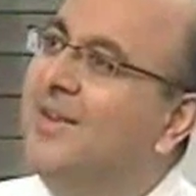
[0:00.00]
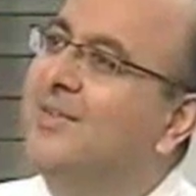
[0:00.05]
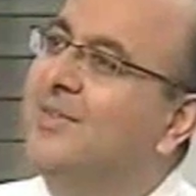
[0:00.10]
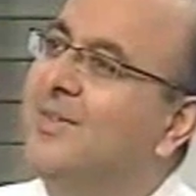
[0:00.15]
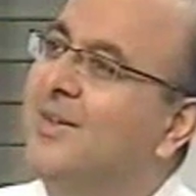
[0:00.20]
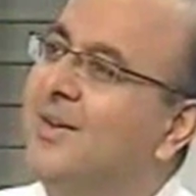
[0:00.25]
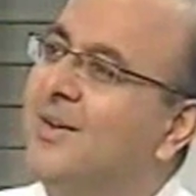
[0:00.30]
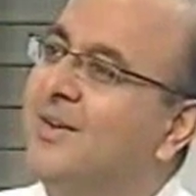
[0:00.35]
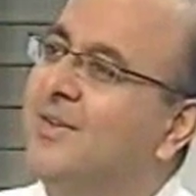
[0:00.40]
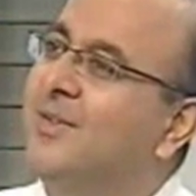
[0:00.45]
And yes,
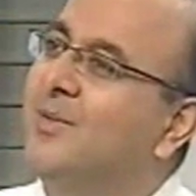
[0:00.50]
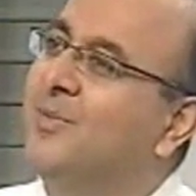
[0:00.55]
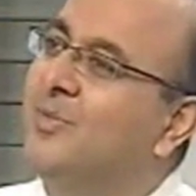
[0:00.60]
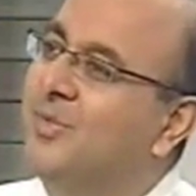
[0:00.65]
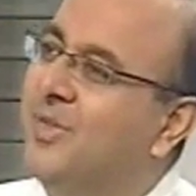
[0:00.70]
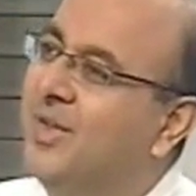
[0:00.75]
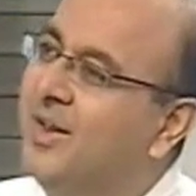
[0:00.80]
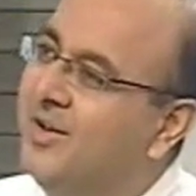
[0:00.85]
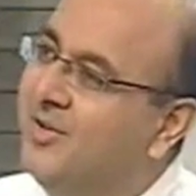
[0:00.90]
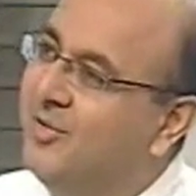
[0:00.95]
there are some
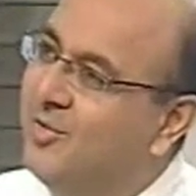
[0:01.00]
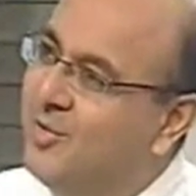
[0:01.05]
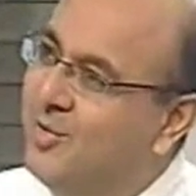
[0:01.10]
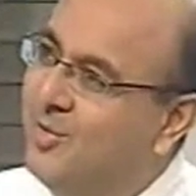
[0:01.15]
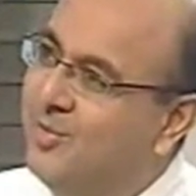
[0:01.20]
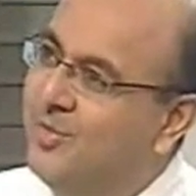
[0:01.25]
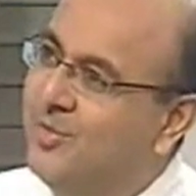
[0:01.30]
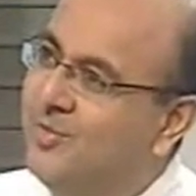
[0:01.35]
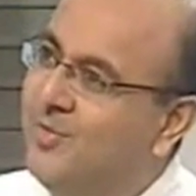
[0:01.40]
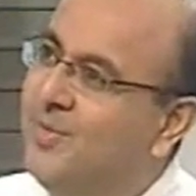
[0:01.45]

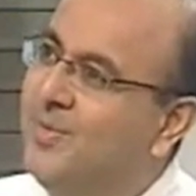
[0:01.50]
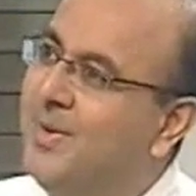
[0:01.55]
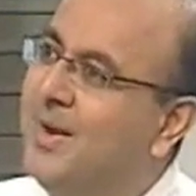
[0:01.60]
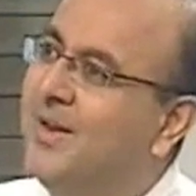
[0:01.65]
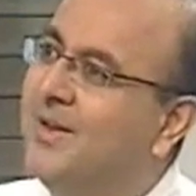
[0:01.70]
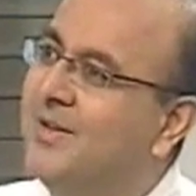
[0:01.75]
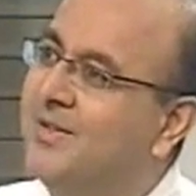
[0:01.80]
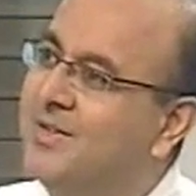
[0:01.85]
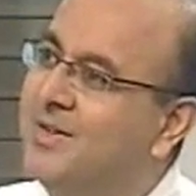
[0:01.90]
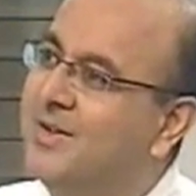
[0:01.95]
syndromes,
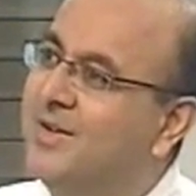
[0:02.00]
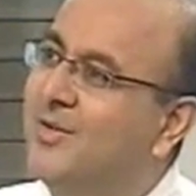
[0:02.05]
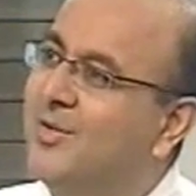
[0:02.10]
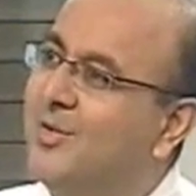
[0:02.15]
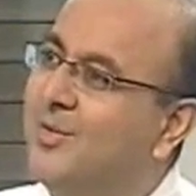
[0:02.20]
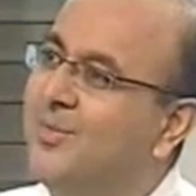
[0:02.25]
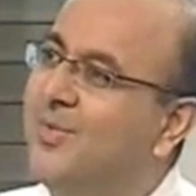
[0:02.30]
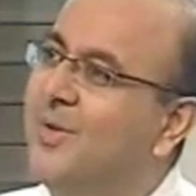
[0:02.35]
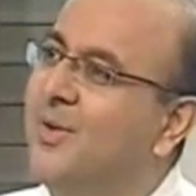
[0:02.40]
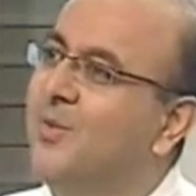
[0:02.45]
familial
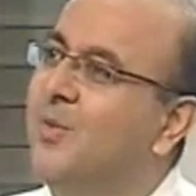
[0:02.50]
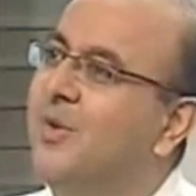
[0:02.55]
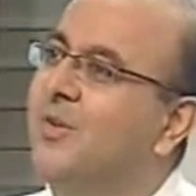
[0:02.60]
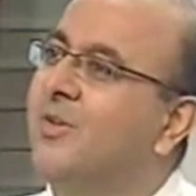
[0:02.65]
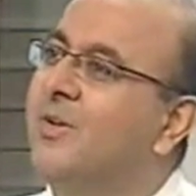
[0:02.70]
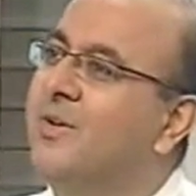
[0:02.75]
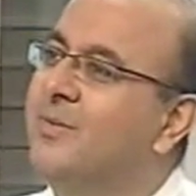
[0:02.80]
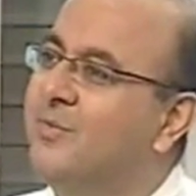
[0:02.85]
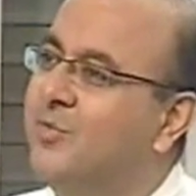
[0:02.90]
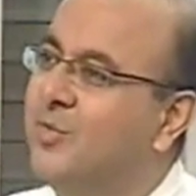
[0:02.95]
syndromes, in which
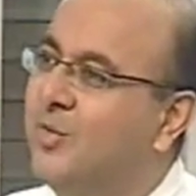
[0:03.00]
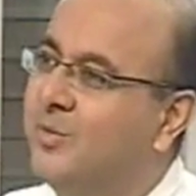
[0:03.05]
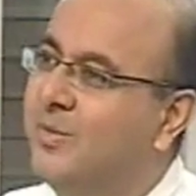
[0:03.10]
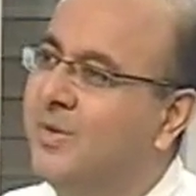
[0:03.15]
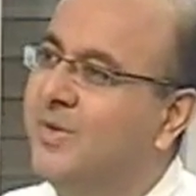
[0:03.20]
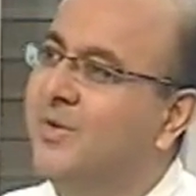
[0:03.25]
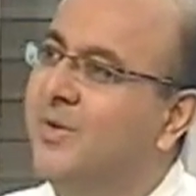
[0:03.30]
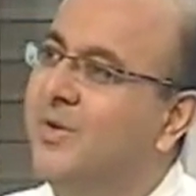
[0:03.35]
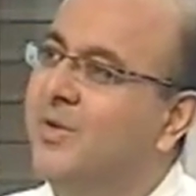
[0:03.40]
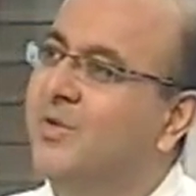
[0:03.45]

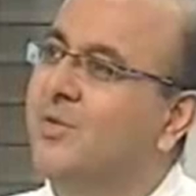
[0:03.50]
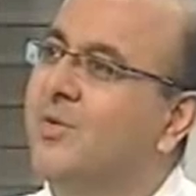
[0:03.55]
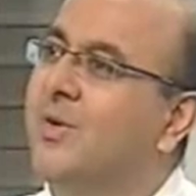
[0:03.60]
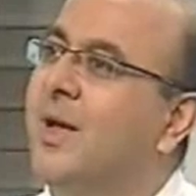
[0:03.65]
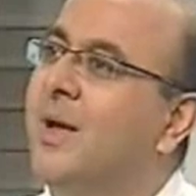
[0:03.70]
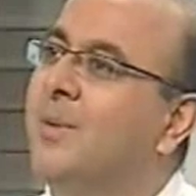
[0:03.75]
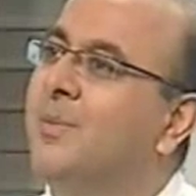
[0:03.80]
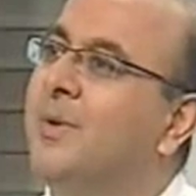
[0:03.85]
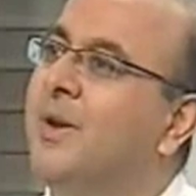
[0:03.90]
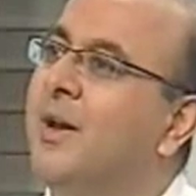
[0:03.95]
lymphomas also
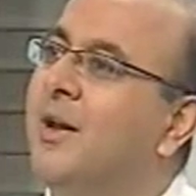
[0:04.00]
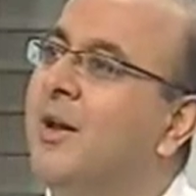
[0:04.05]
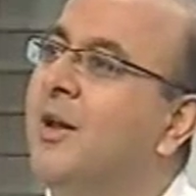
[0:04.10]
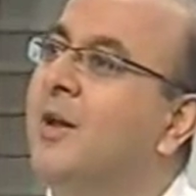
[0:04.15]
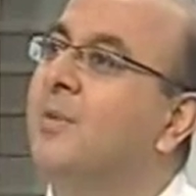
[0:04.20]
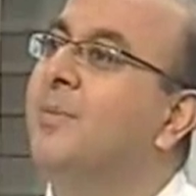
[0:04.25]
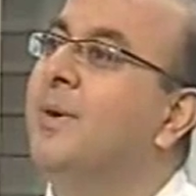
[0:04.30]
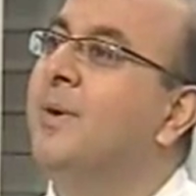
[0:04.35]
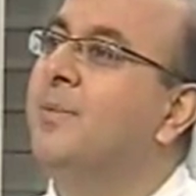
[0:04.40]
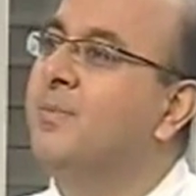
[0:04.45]
happen a
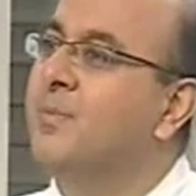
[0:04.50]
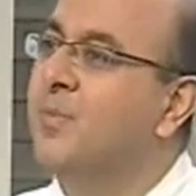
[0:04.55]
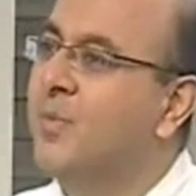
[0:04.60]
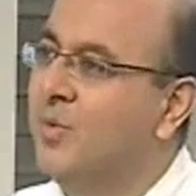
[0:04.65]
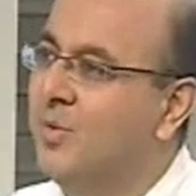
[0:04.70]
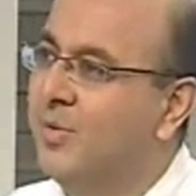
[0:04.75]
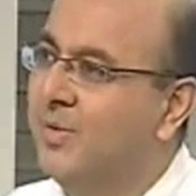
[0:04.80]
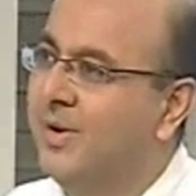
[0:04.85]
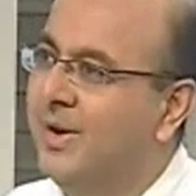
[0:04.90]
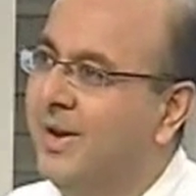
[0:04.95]
little bit
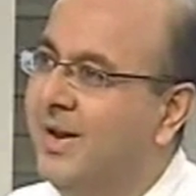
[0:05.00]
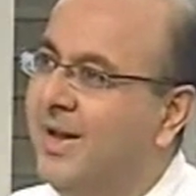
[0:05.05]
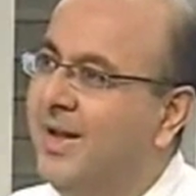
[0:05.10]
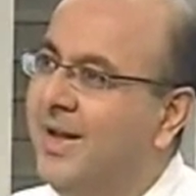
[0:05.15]
more.